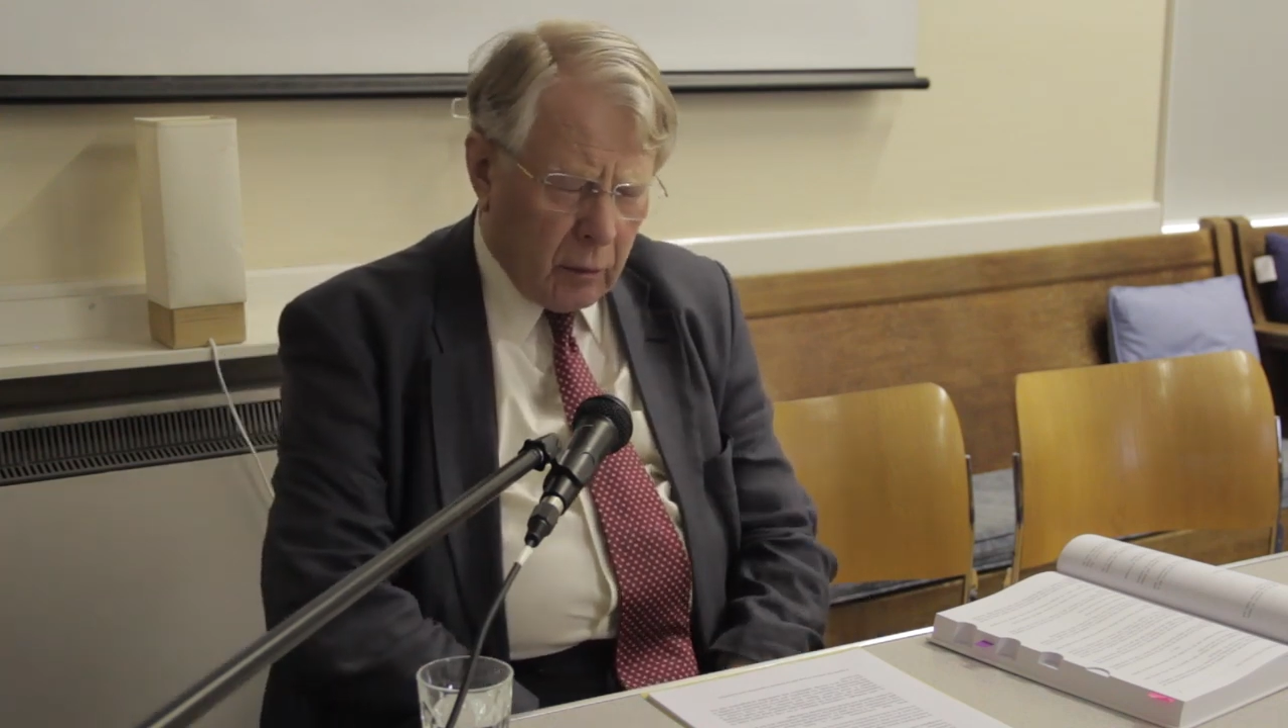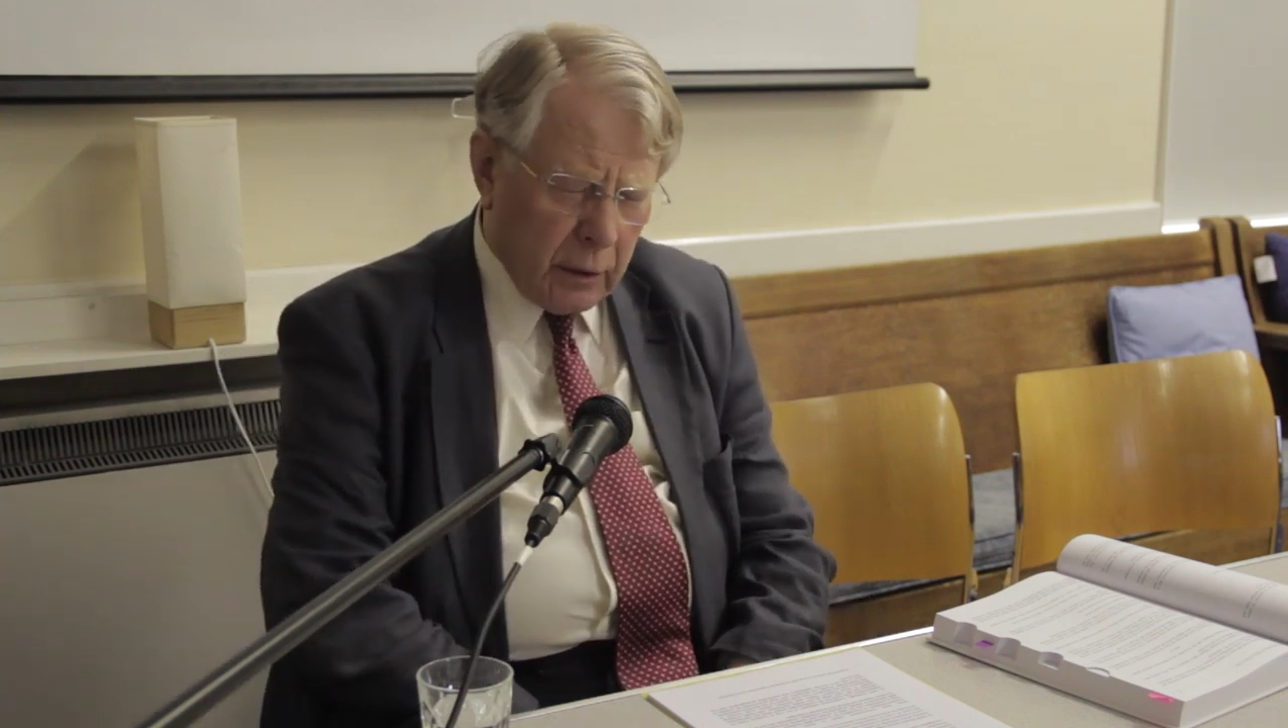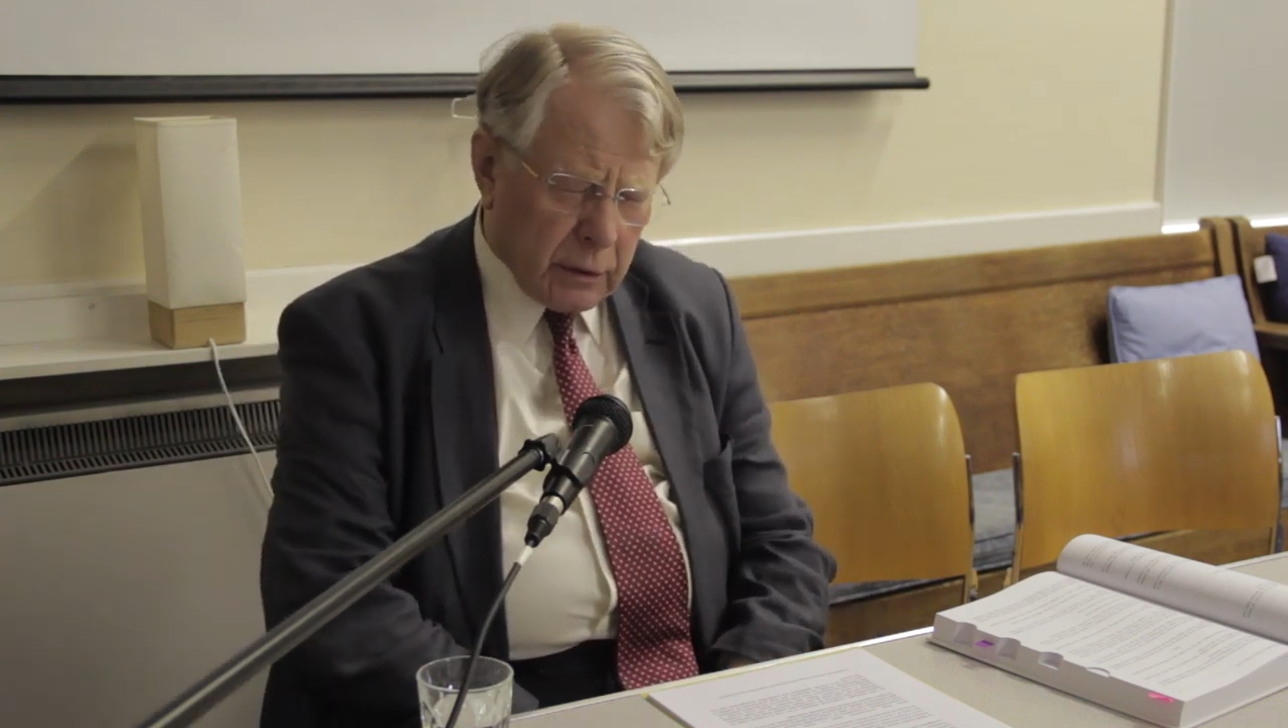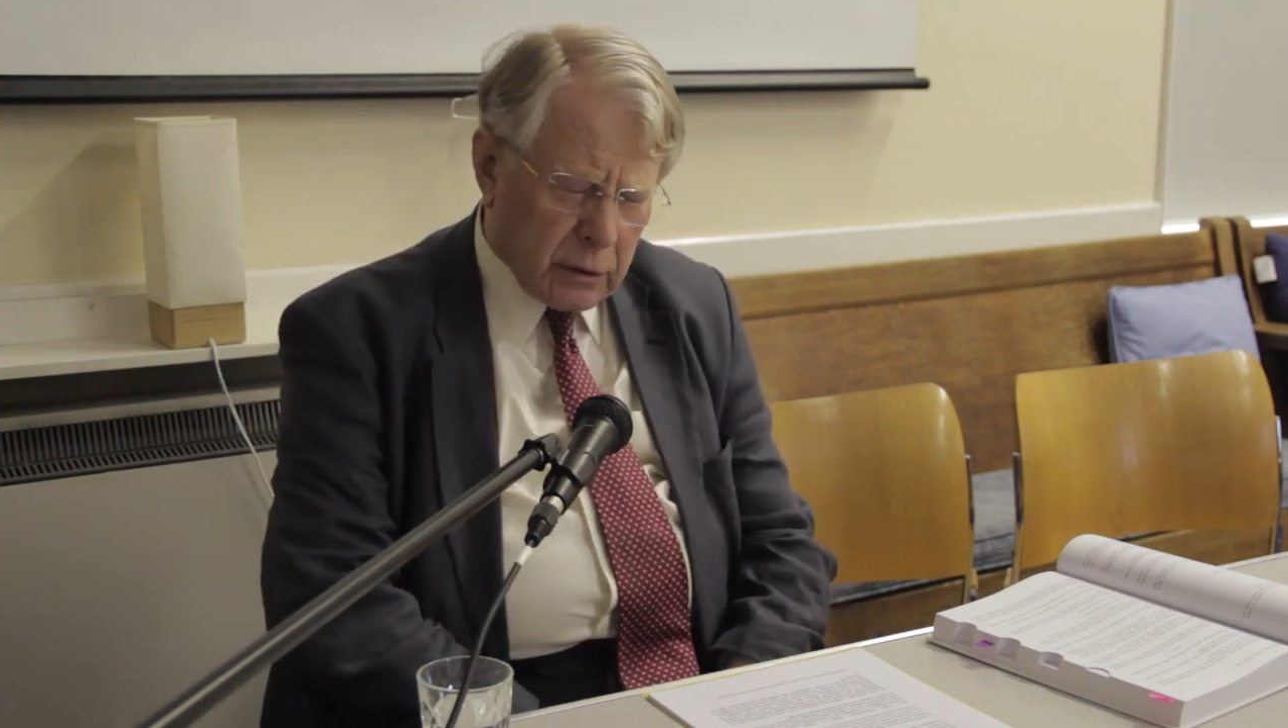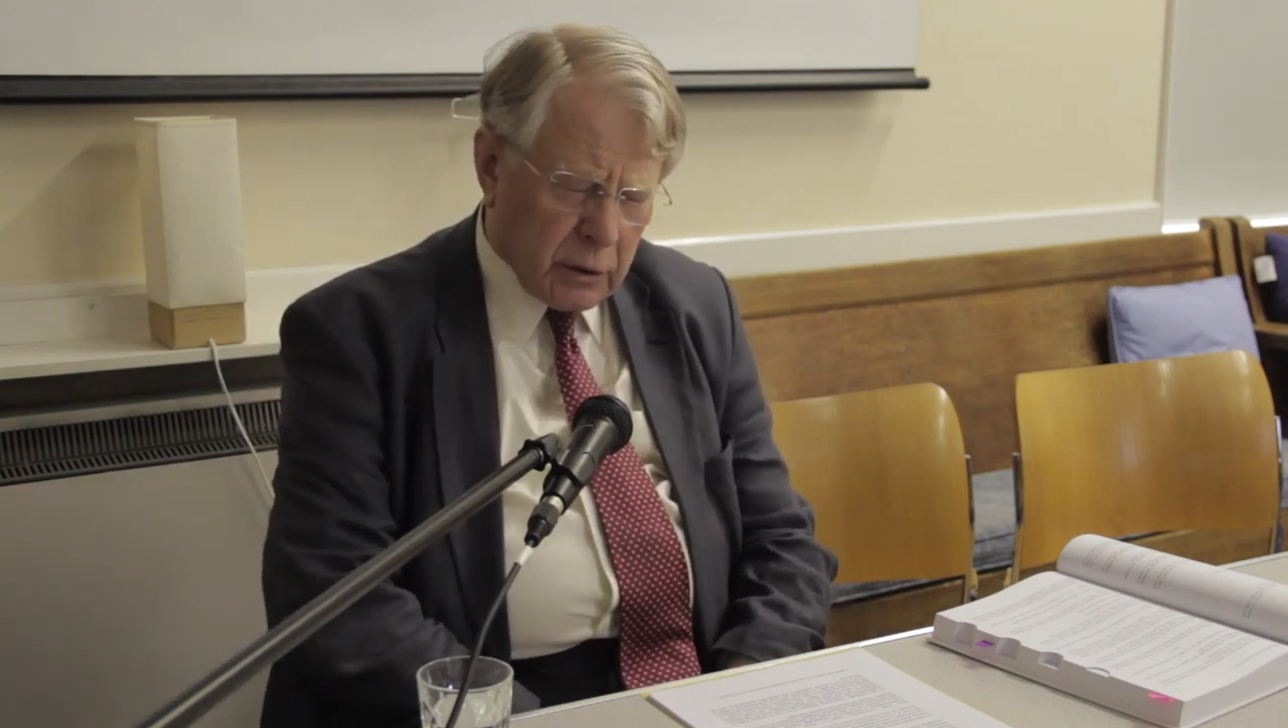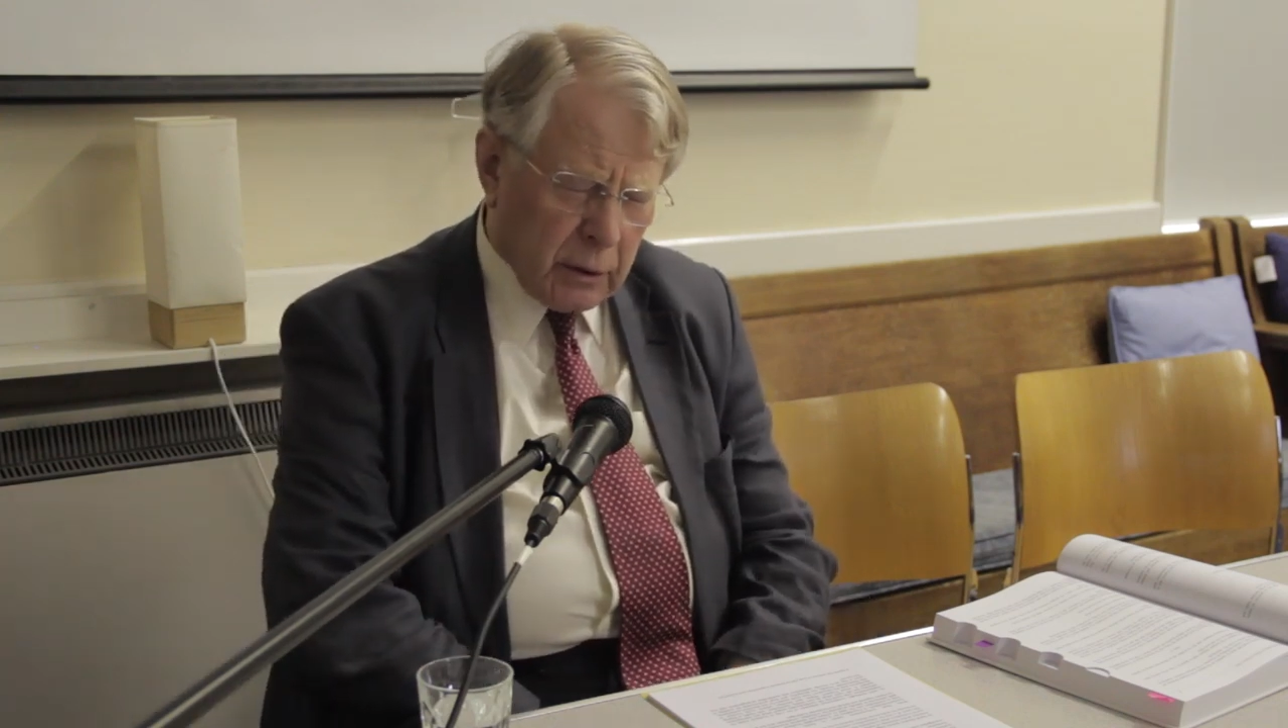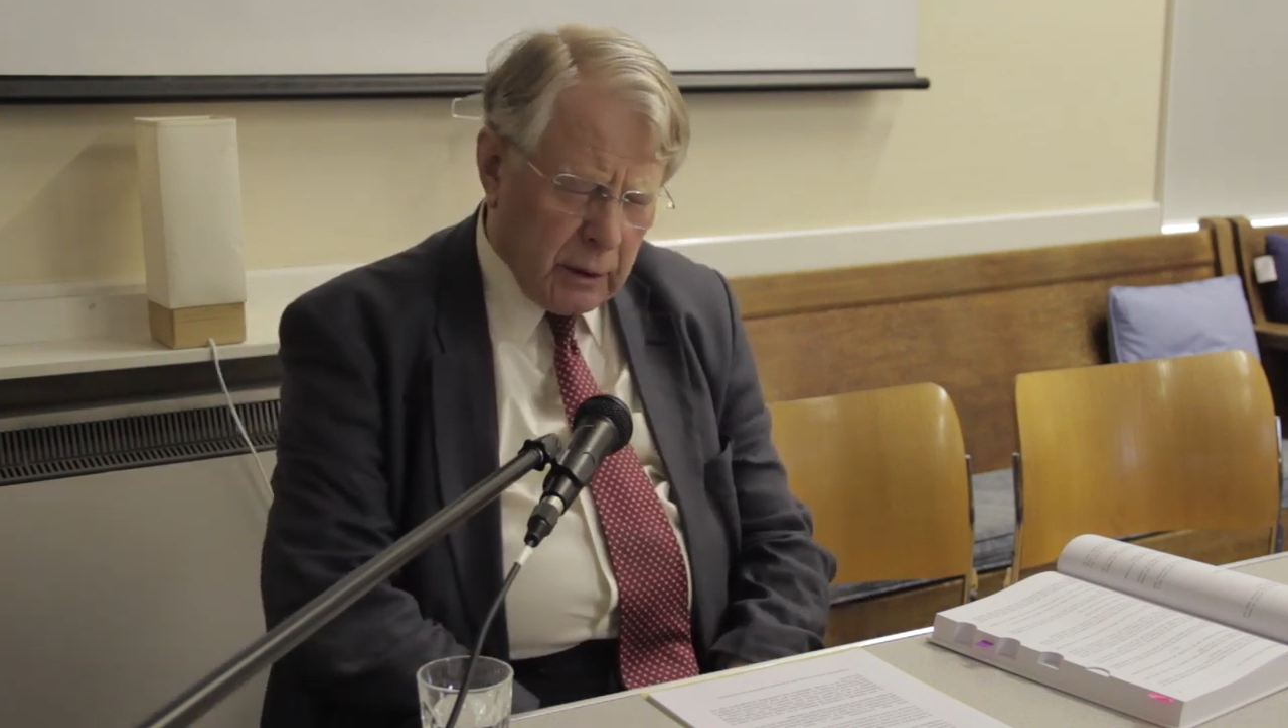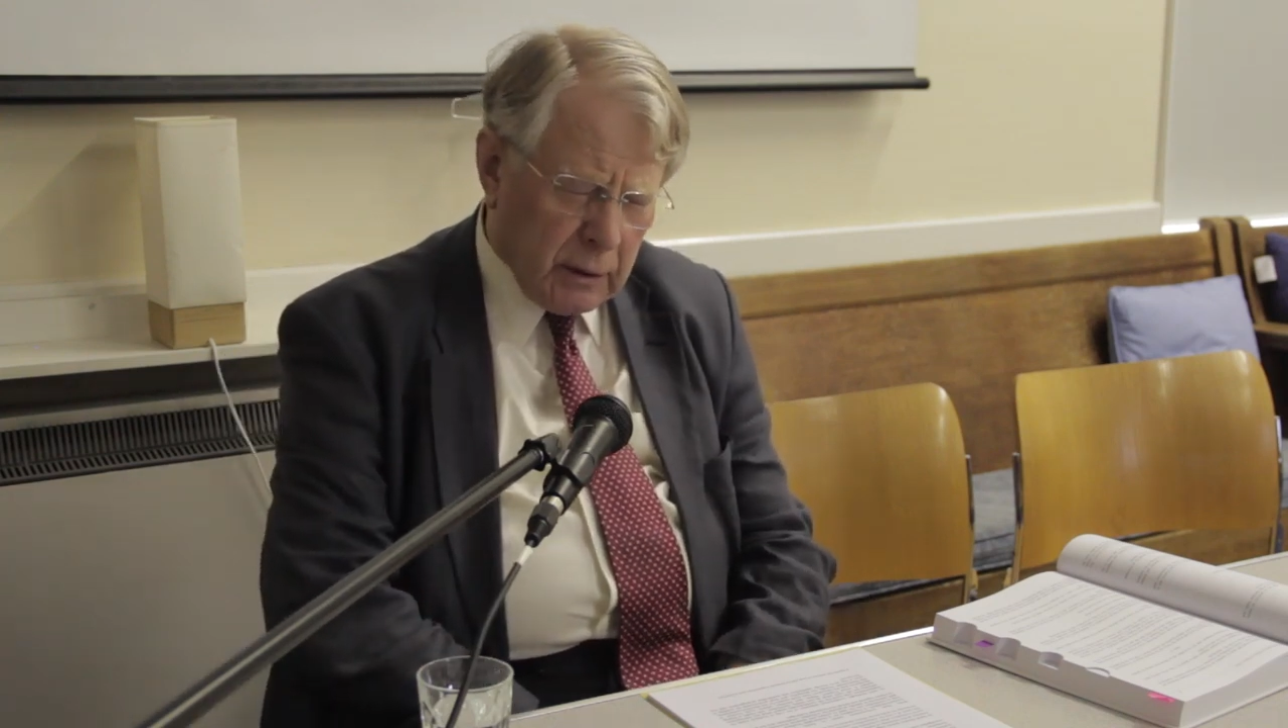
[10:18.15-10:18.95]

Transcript: question